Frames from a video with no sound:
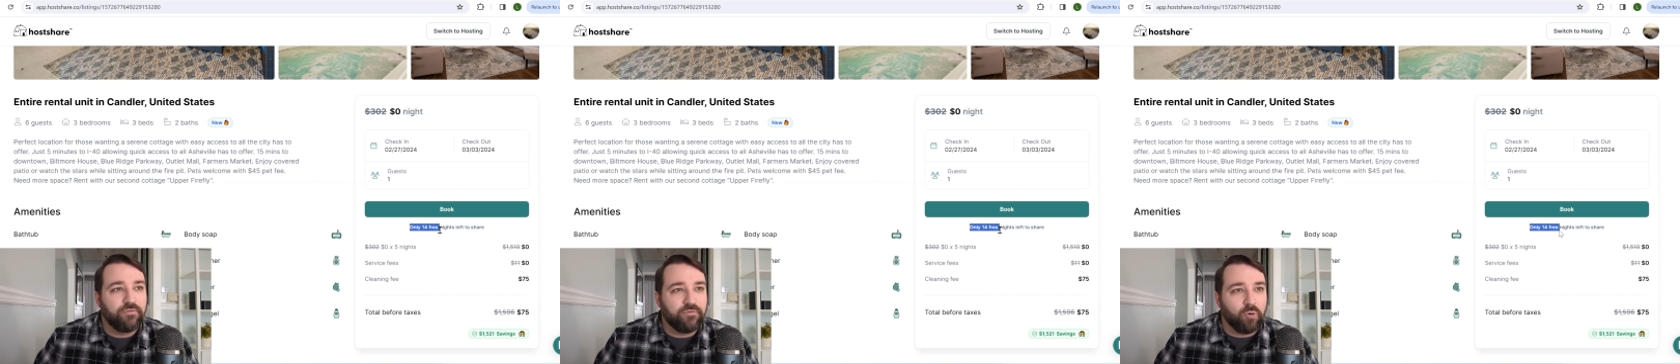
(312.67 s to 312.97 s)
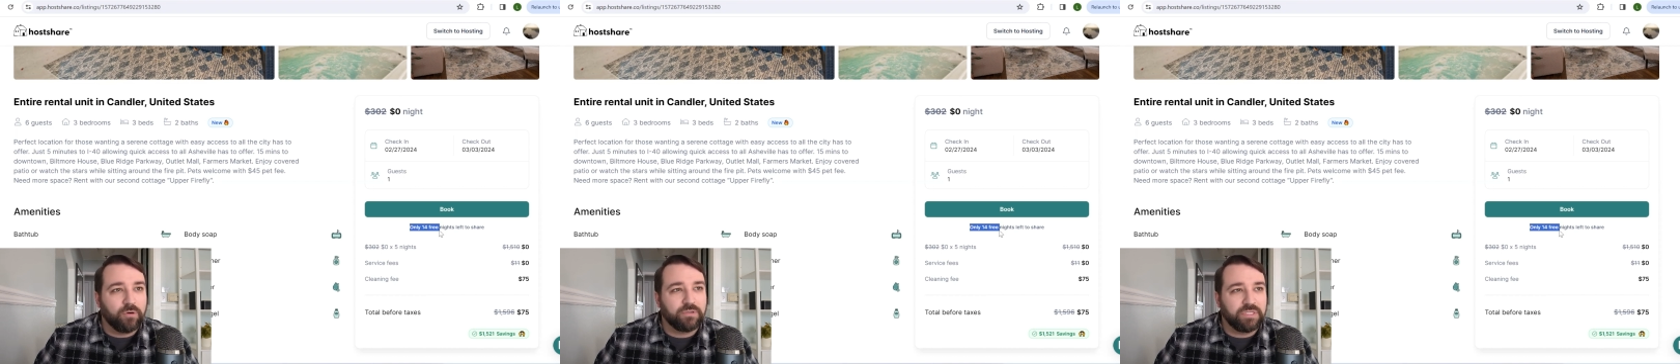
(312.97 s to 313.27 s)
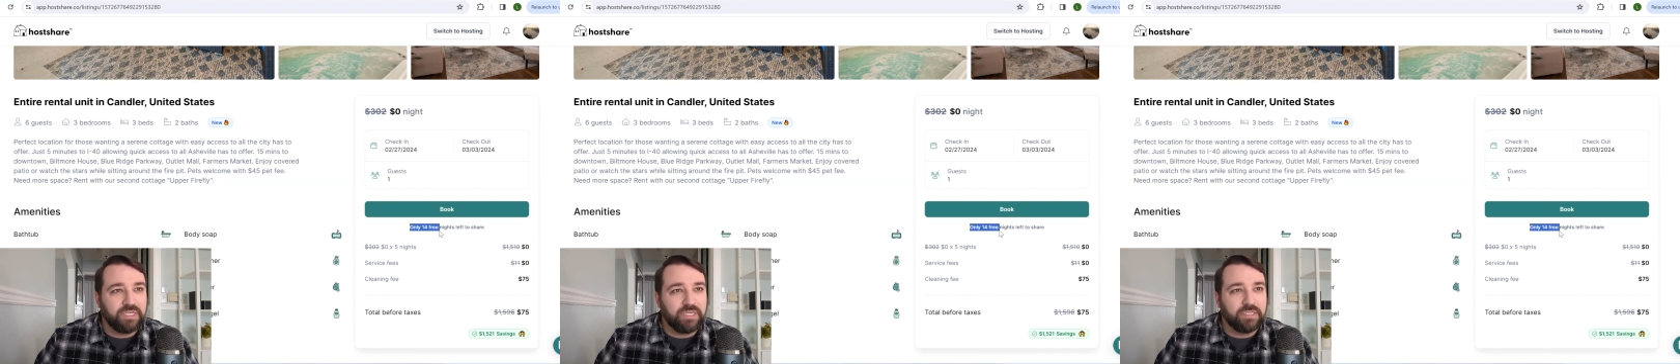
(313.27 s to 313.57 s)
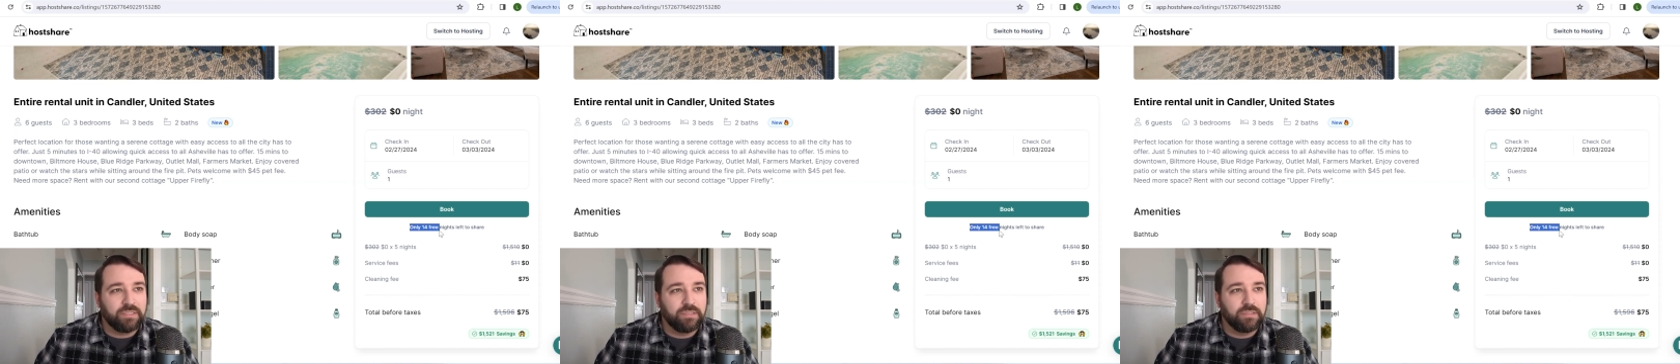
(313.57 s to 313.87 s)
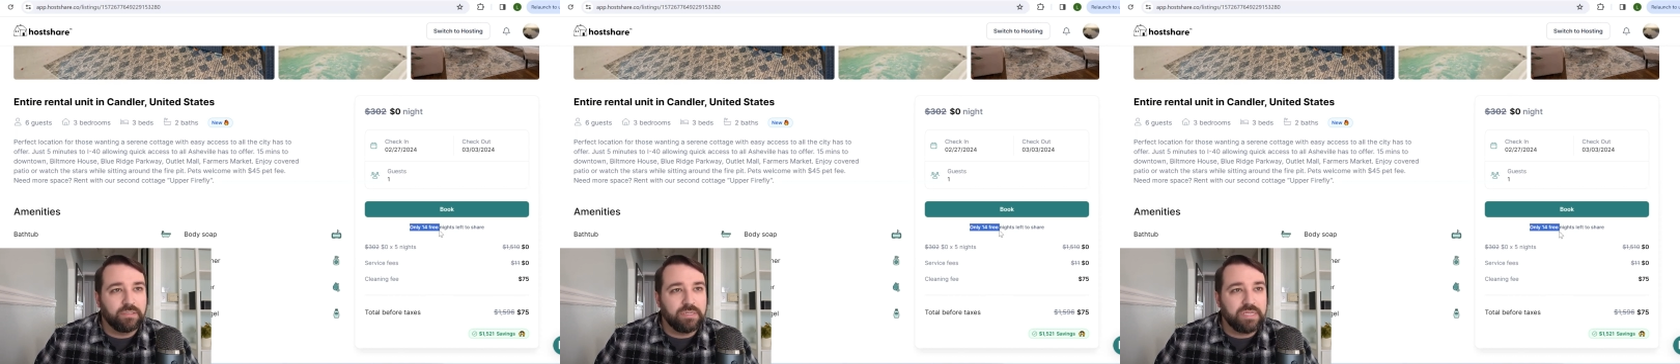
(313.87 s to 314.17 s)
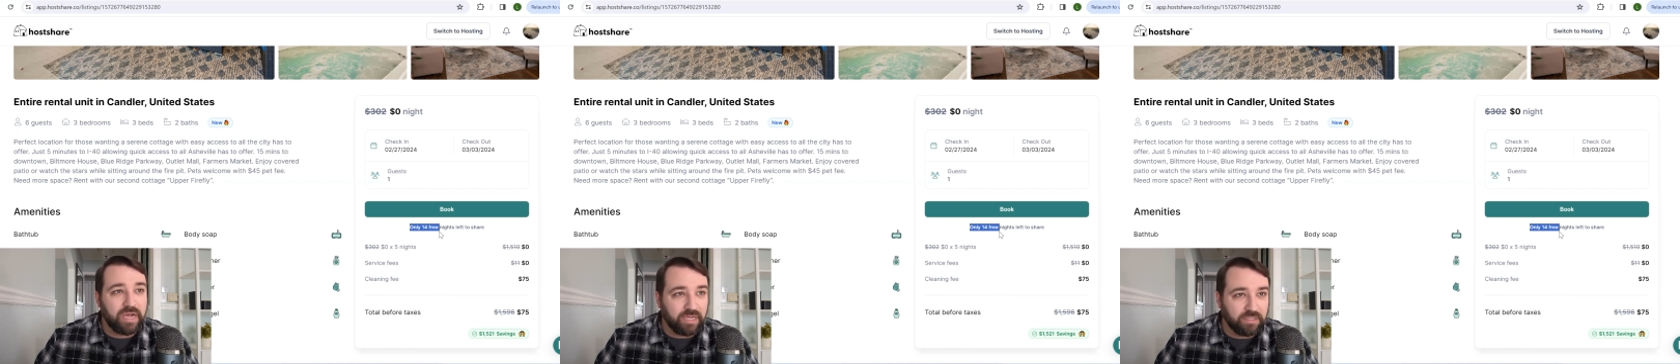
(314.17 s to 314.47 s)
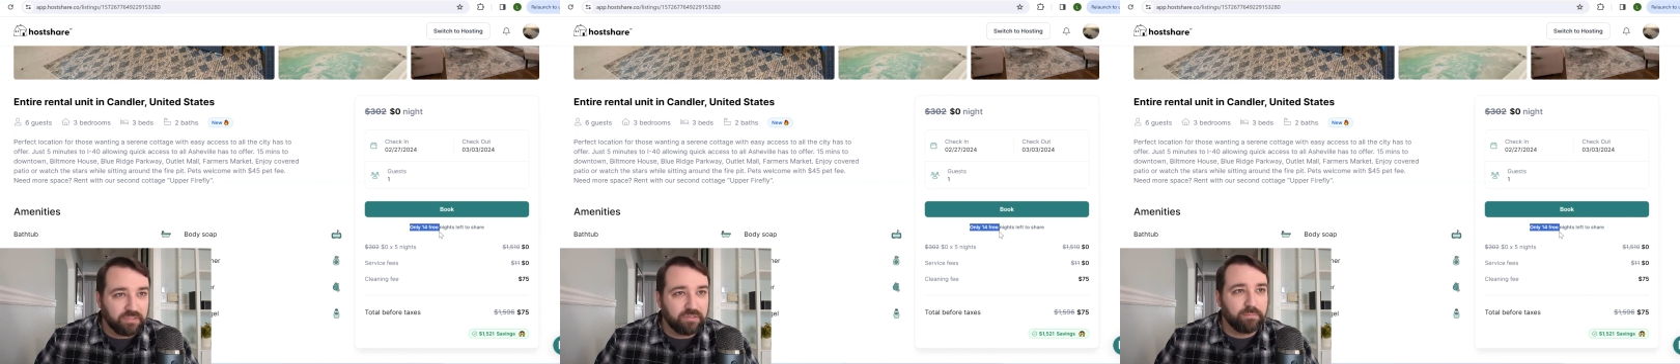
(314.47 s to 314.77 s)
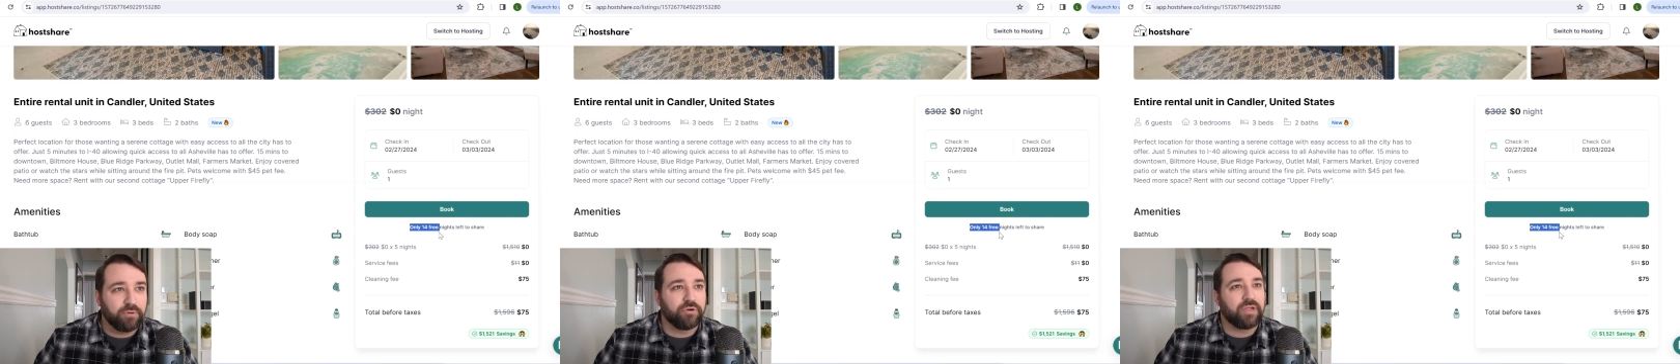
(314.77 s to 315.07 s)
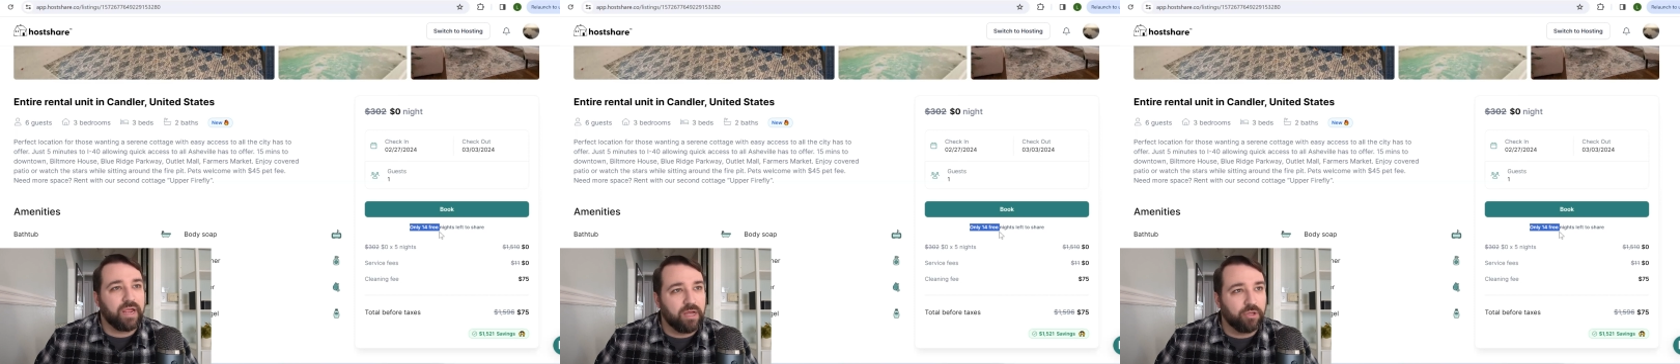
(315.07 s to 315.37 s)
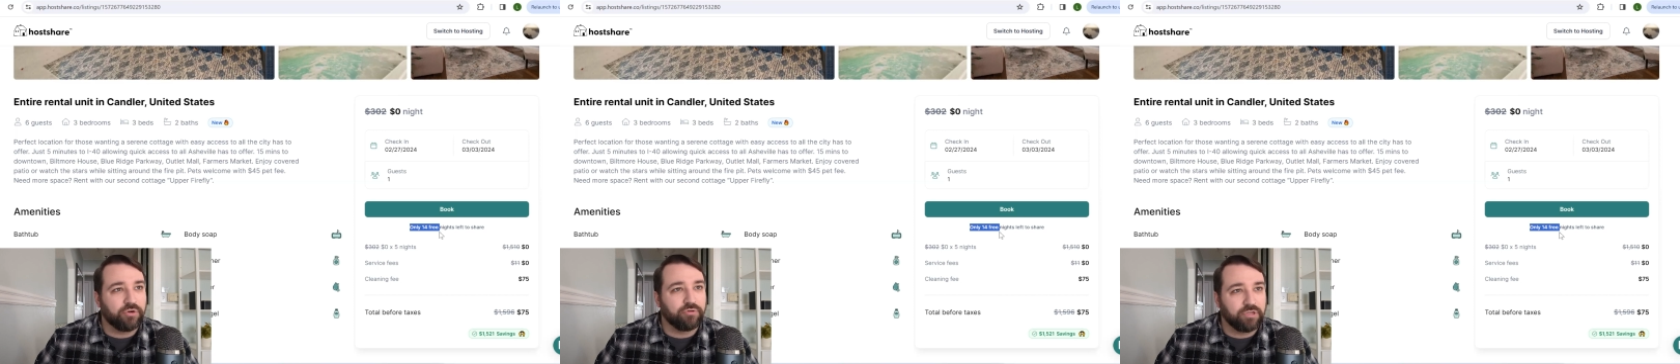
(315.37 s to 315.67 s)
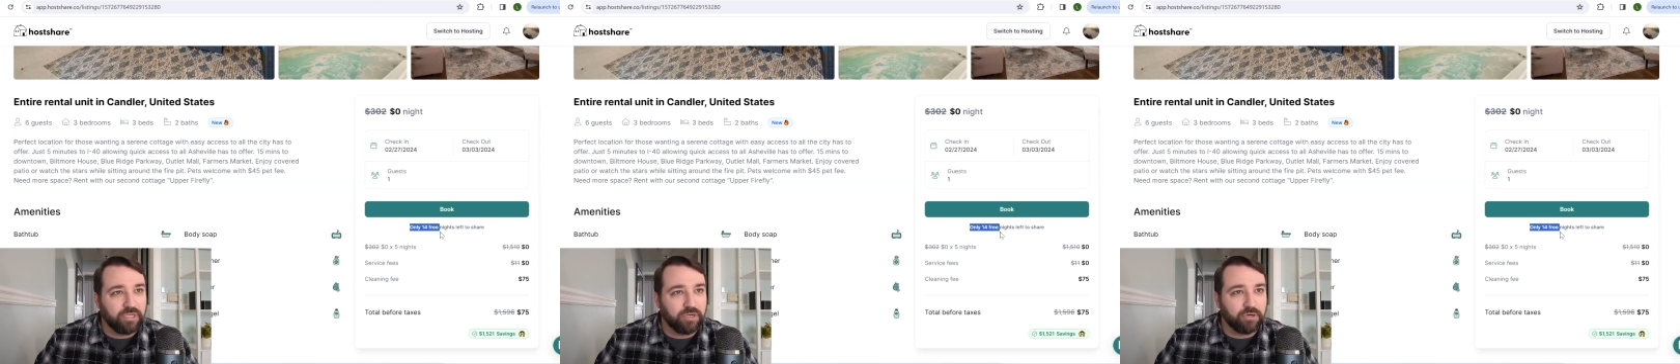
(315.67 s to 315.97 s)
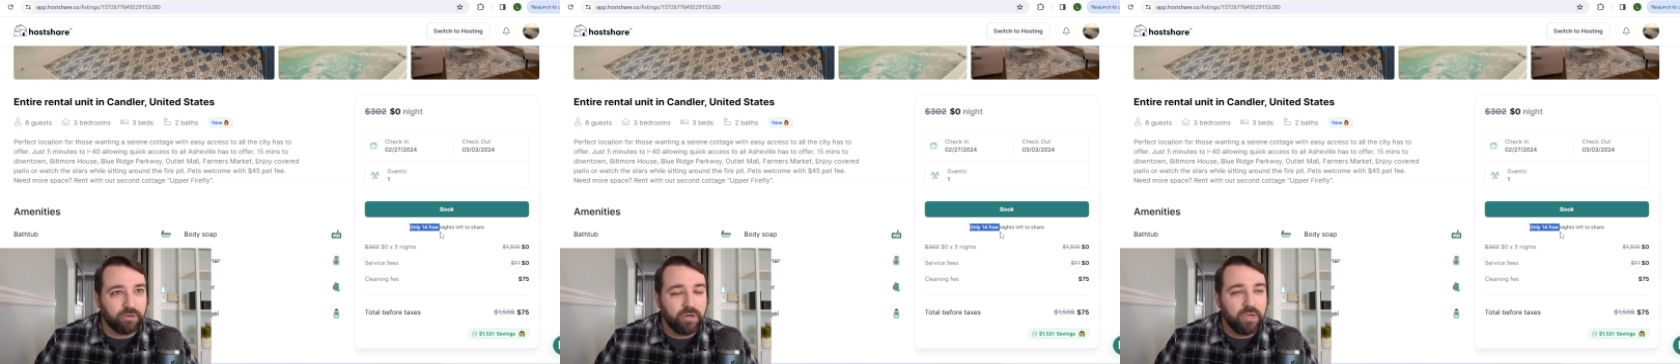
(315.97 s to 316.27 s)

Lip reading: 14 nights per calendar year